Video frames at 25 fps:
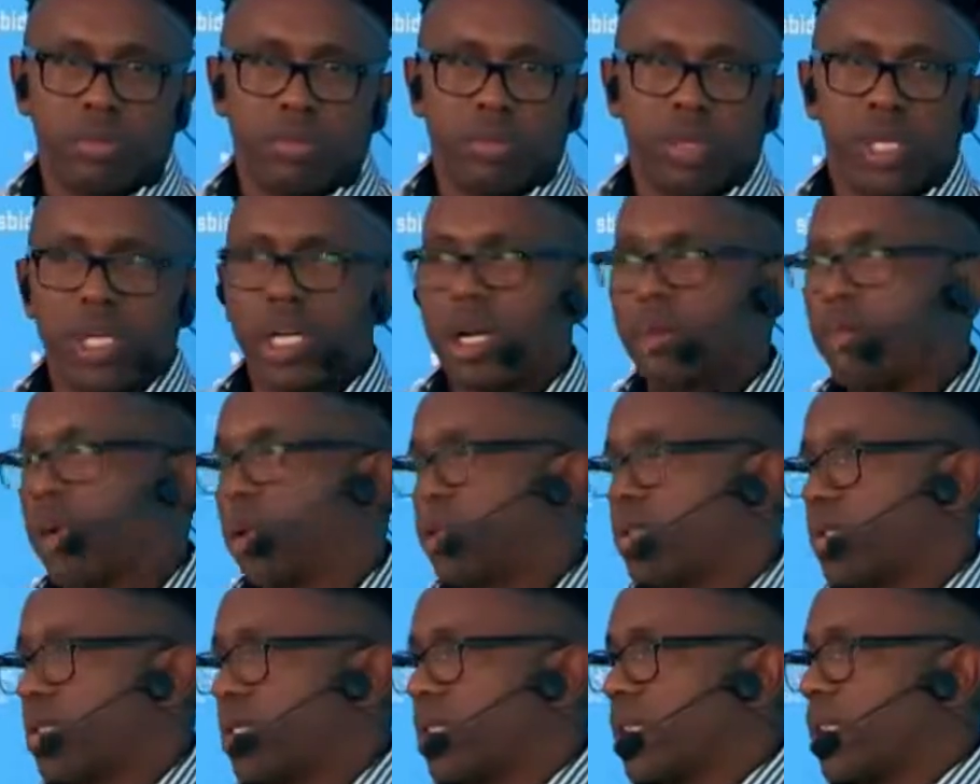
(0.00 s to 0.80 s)
bring
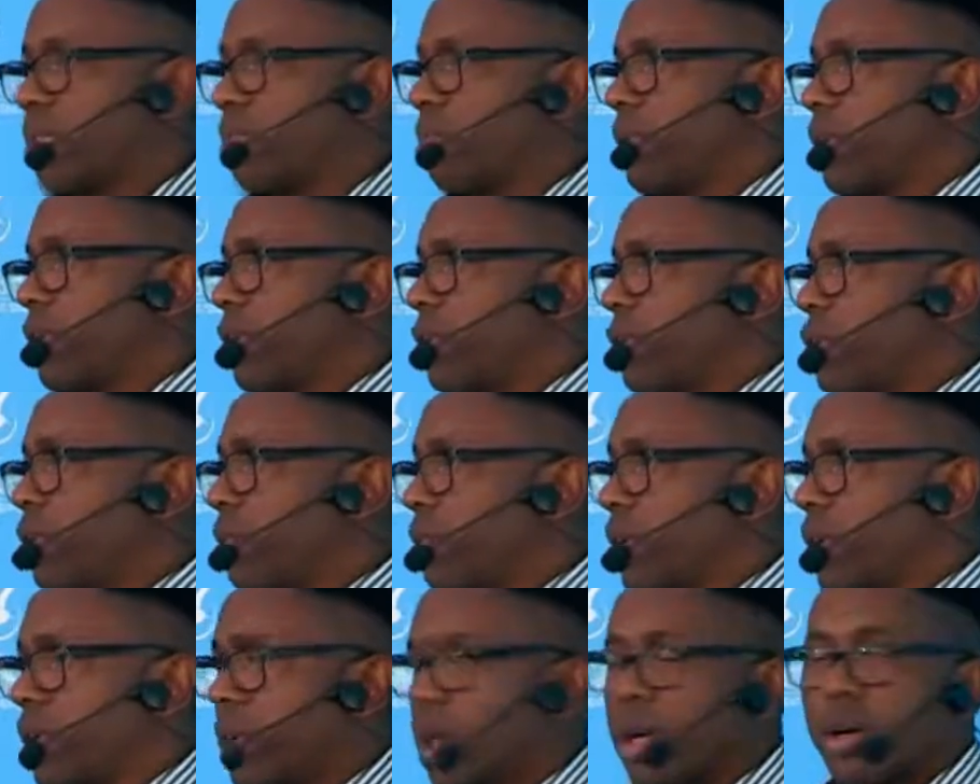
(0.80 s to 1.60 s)
about sustainable
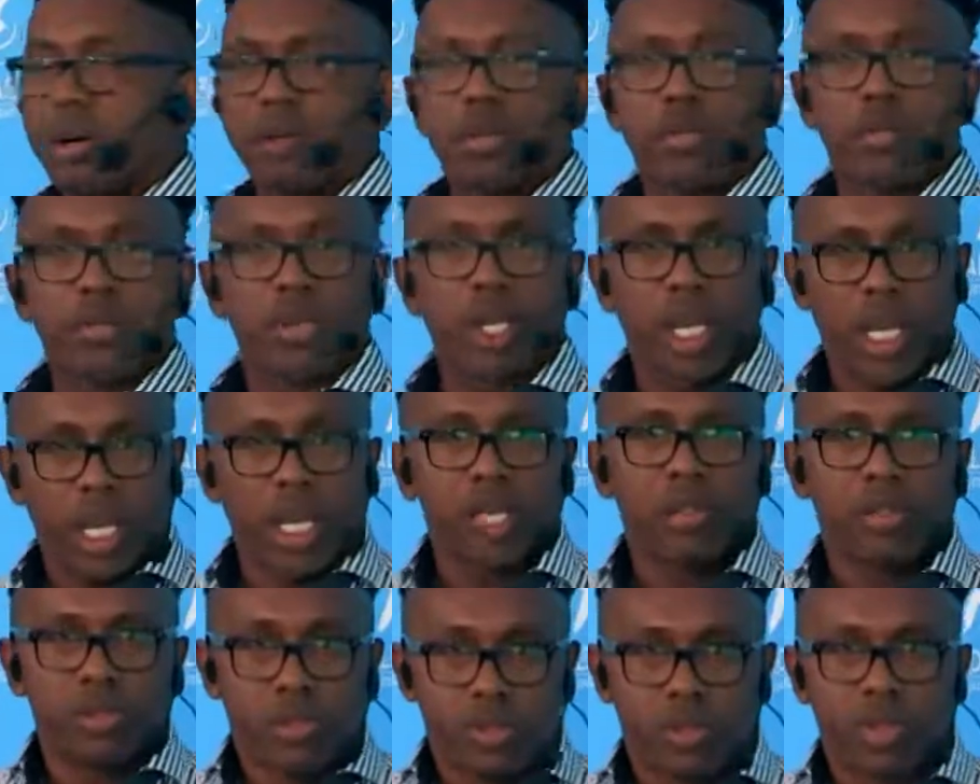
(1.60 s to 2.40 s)
economic growth
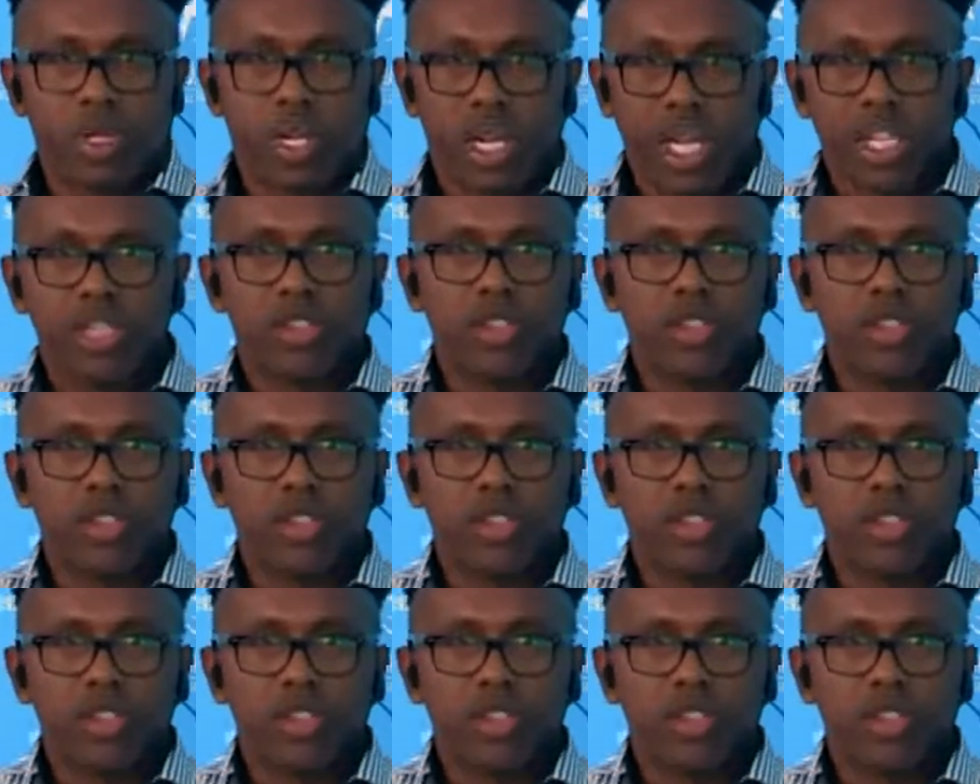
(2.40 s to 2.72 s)
and to create